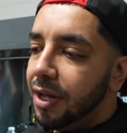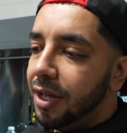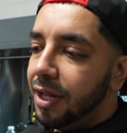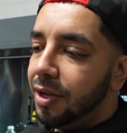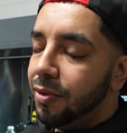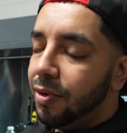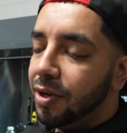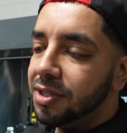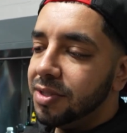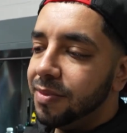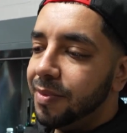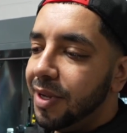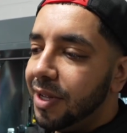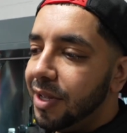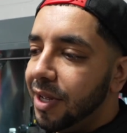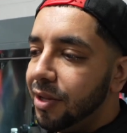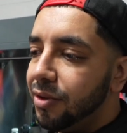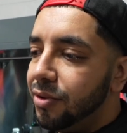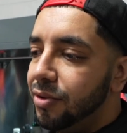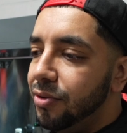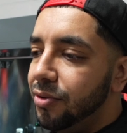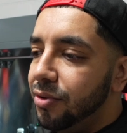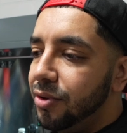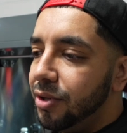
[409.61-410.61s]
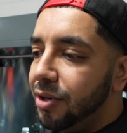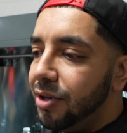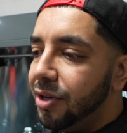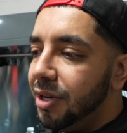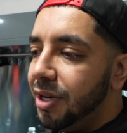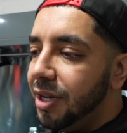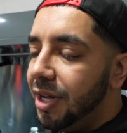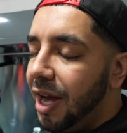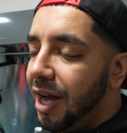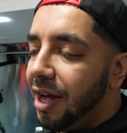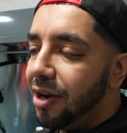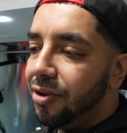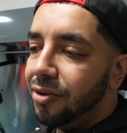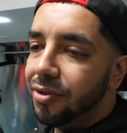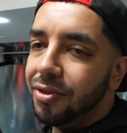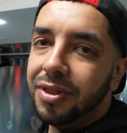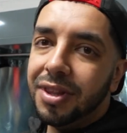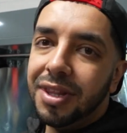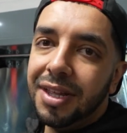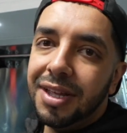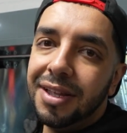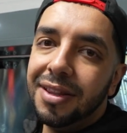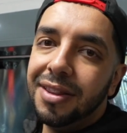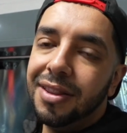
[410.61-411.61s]
He wants to make like 230. I don't
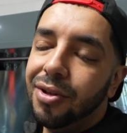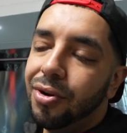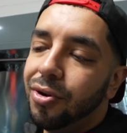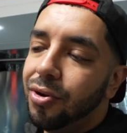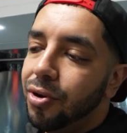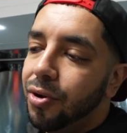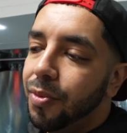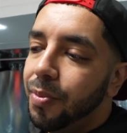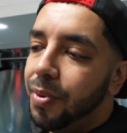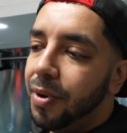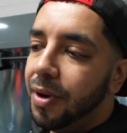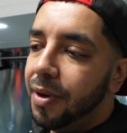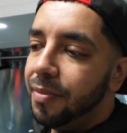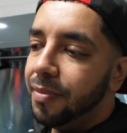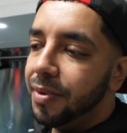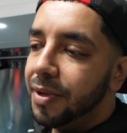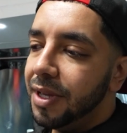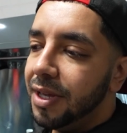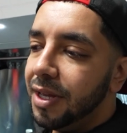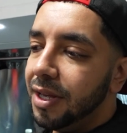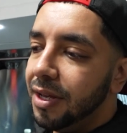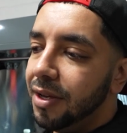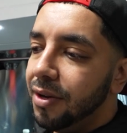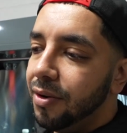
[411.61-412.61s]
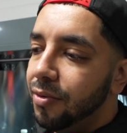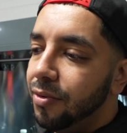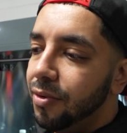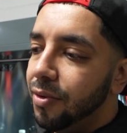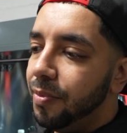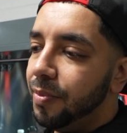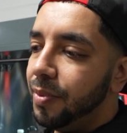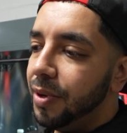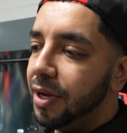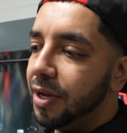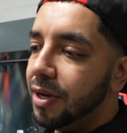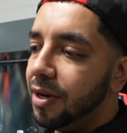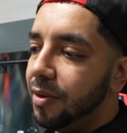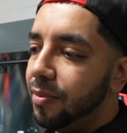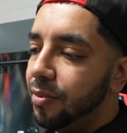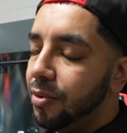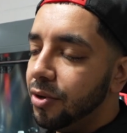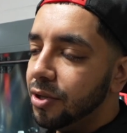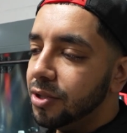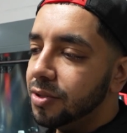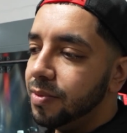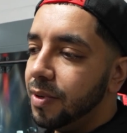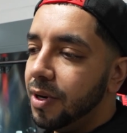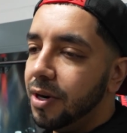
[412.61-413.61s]
think the oil pump kit will pick up
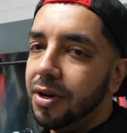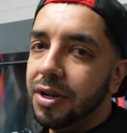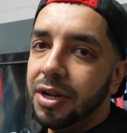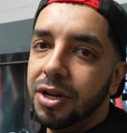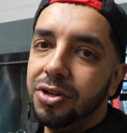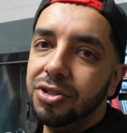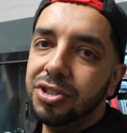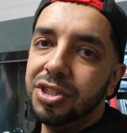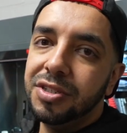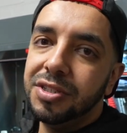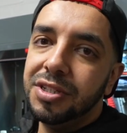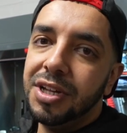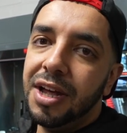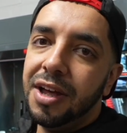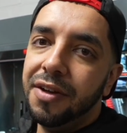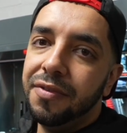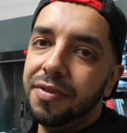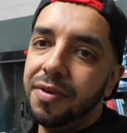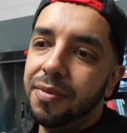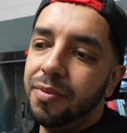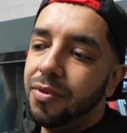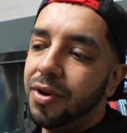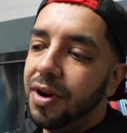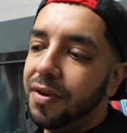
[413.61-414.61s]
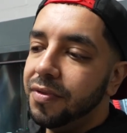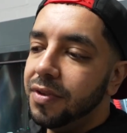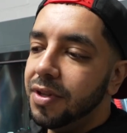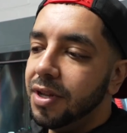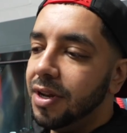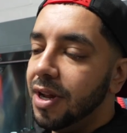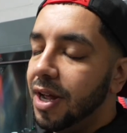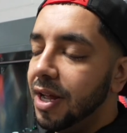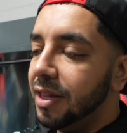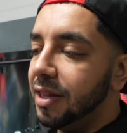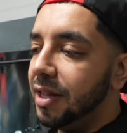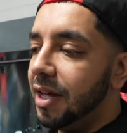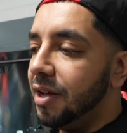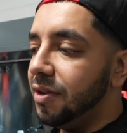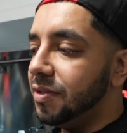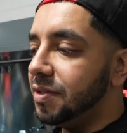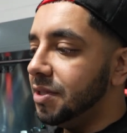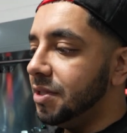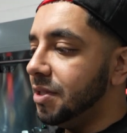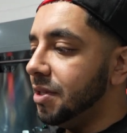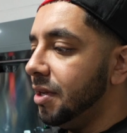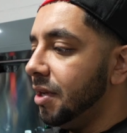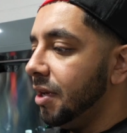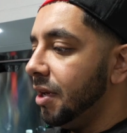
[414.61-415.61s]
horsepower. It'll just have him rev to
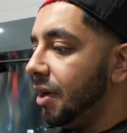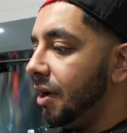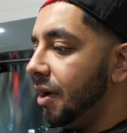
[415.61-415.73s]
9,000.